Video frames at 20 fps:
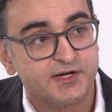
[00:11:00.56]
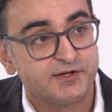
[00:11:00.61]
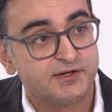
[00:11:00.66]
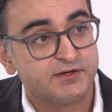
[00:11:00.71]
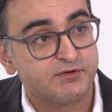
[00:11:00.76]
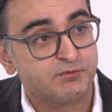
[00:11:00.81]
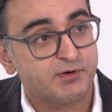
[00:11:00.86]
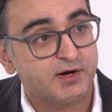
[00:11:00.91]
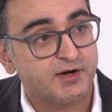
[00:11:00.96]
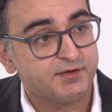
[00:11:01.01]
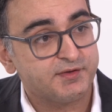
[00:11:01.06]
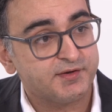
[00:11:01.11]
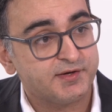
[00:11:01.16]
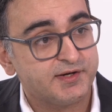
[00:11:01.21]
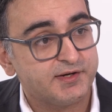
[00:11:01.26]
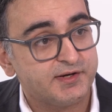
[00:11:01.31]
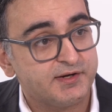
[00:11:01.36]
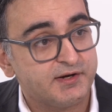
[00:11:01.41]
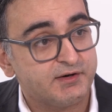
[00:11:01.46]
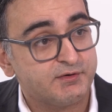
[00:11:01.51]
rather
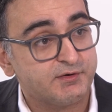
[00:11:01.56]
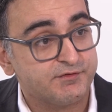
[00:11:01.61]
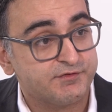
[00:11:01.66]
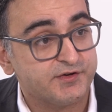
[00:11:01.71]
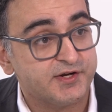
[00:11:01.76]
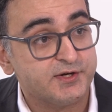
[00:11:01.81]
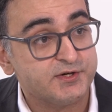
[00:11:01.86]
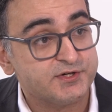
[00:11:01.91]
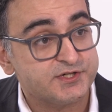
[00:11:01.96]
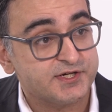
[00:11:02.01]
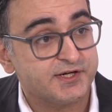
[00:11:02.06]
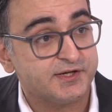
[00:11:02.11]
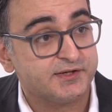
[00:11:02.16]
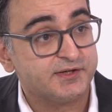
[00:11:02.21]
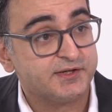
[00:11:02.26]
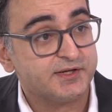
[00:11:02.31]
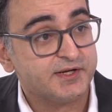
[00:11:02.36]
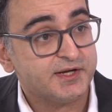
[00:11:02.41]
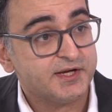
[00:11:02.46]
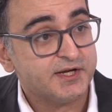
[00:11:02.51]
than a revolution.
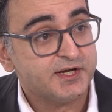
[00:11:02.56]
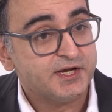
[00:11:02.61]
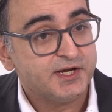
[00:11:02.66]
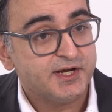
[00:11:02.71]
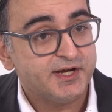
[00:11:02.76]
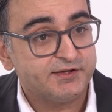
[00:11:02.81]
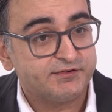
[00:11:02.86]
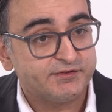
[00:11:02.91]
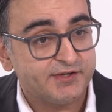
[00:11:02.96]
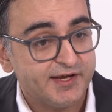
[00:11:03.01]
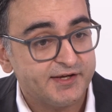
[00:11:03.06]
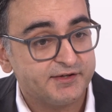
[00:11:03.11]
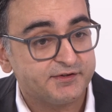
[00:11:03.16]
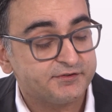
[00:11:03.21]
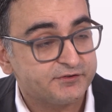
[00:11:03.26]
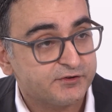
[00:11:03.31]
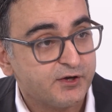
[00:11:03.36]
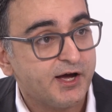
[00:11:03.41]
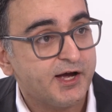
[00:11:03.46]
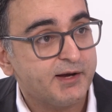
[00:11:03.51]
It takes
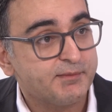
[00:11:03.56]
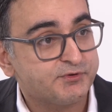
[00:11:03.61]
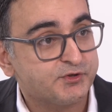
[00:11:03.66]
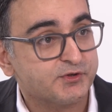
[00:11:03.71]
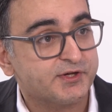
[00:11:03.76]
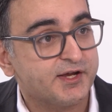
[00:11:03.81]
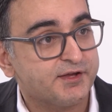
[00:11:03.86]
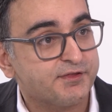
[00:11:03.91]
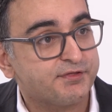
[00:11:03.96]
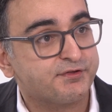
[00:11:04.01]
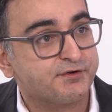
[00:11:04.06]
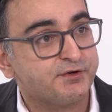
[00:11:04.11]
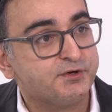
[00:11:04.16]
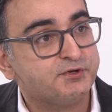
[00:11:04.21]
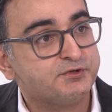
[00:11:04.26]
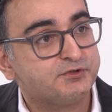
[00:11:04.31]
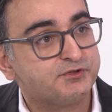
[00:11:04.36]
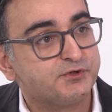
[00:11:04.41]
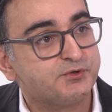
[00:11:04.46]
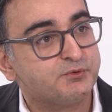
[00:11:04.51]
time to get through
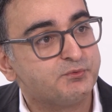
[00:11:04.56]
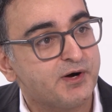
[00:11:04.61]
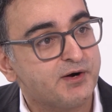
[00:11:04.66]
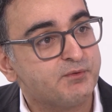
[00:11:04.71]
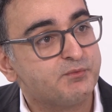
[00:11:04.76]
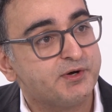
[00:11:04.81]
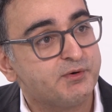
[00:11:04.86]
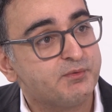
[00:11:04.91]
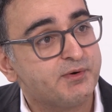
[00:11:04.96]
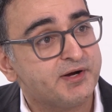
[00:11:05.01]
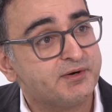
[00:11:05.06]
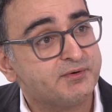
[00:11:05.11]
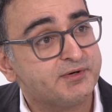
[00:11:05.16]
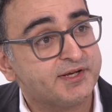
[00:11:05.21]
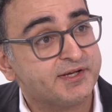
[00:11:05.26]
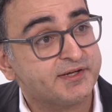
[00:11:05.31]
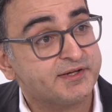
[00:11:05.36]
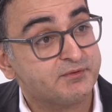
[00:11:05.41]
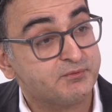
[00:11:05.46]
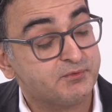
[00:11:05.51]
to what we
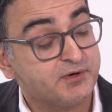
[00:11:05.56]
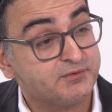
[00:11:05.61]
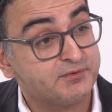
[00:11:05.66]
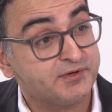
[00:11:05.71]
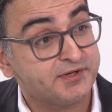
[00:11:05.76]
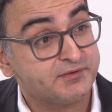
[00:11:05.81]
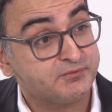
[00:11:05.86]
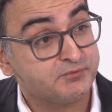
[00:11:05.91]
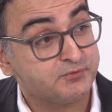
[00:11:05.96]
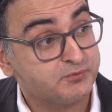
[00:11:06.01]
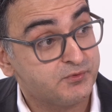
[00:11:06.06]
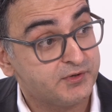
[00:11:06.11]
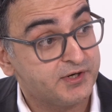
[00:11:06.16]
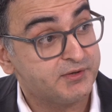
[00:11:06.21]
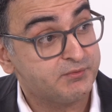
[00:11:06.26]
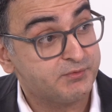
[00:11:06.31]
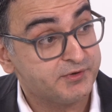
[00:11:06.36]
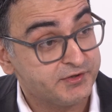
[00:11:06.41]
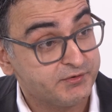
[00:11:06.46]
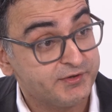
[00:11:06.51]
where
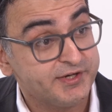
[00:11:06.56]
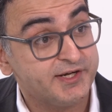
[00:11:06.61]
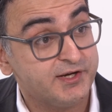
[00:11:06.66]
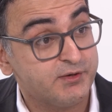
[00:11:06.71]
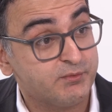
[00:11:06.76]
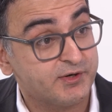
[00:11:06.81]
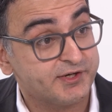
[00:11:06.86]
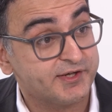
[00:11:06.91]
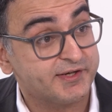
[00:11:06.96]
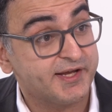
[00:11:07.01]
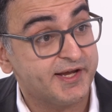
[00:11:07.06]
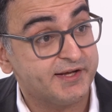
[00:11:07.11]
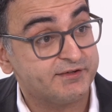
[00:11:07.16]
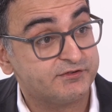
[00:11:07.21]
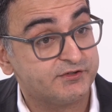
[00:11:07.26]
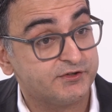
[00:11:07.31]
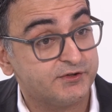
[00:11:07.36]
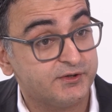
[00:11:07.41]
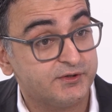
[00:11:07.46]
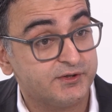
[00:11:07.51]
we really want to get
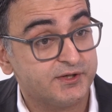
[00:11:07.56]
to,